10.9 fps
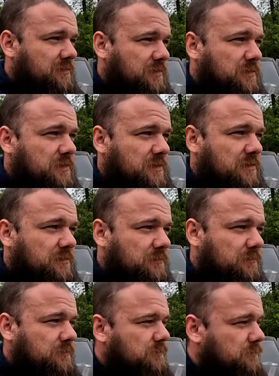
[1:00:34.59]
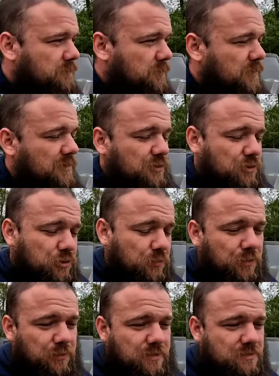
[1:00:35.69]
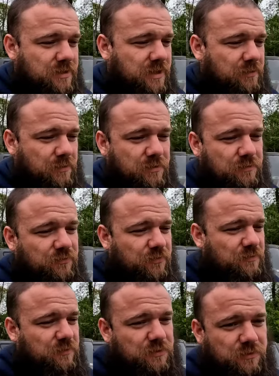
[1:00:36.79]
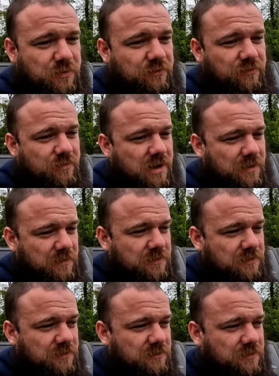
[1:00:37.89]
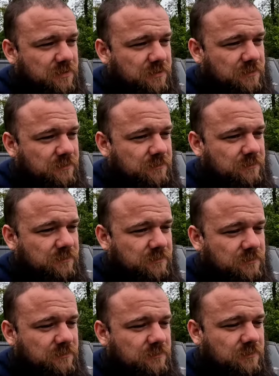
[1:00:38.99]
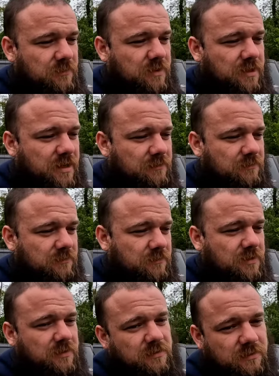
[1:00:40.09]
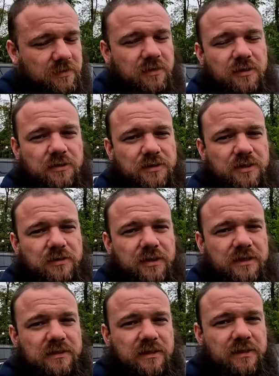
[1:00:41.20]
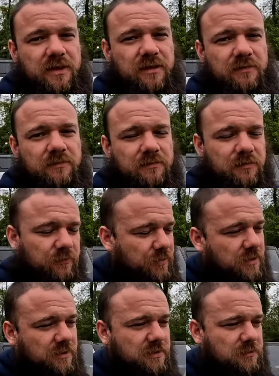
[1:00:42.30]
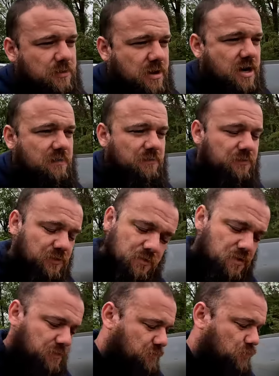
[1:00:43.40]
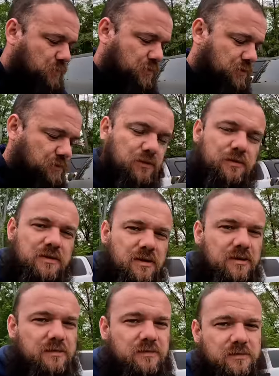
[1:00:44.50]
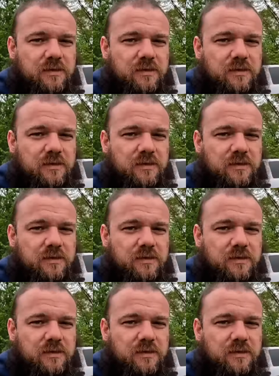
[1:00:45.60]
It was a super long day. We were up for almost 24 hours. So again, I'll see y'all next Sunday. Don't forget to subscribe. Do all the normal YouTubey things.